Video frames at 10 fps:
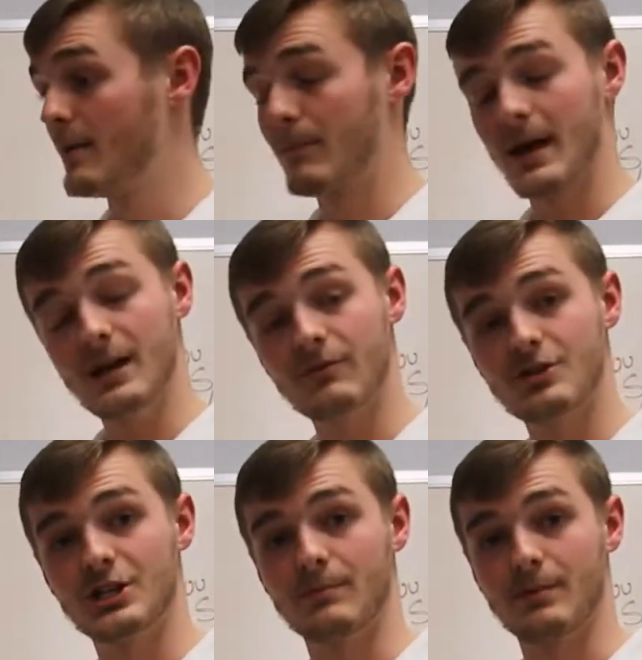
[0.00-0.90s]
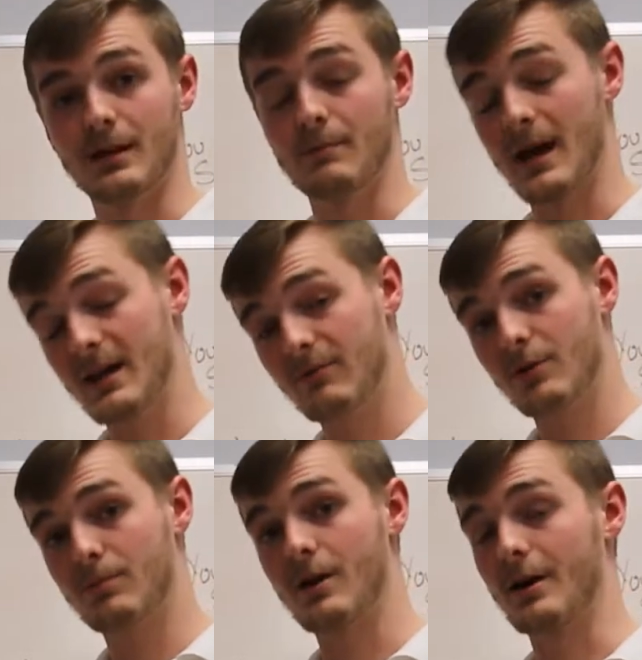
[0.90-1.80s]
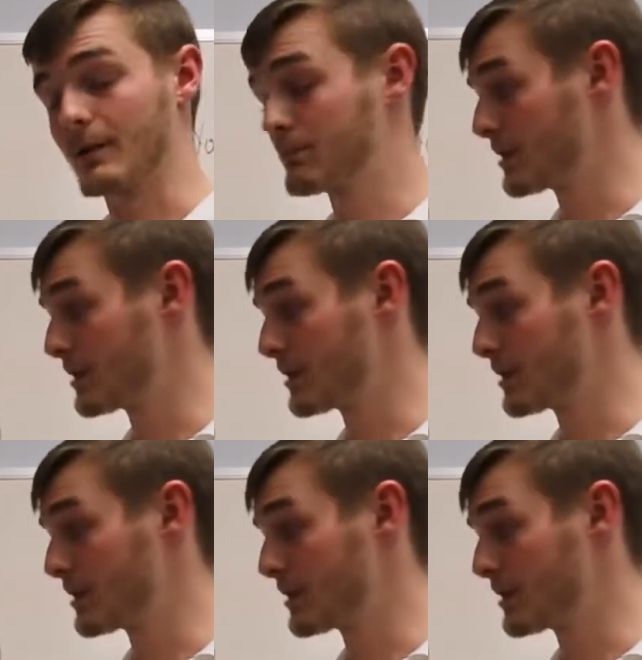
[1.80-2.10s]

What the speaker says: paying for shipping, paying for the product,